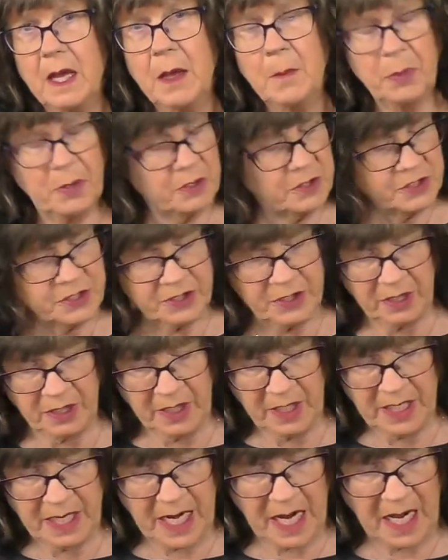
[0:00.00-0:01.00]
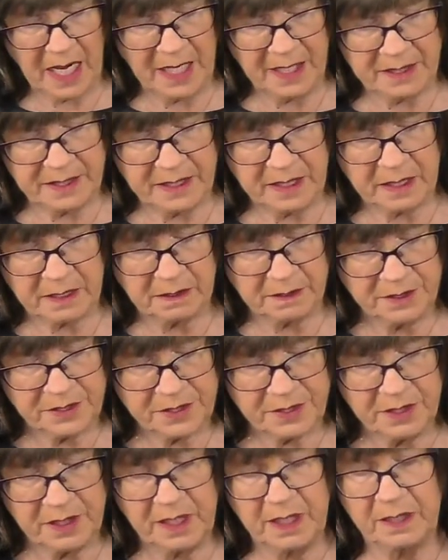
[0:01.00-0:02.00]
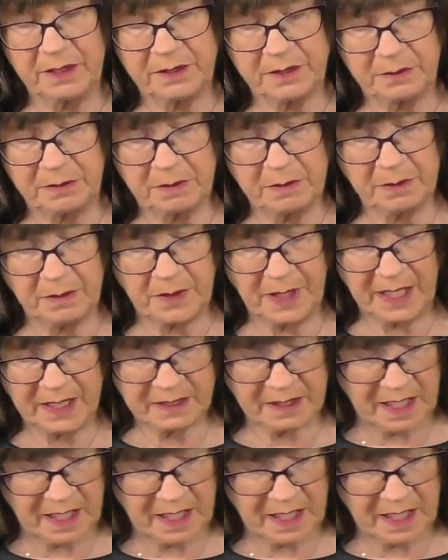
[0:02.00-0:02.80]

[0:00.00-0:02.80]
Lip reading: Personally, I think listening to that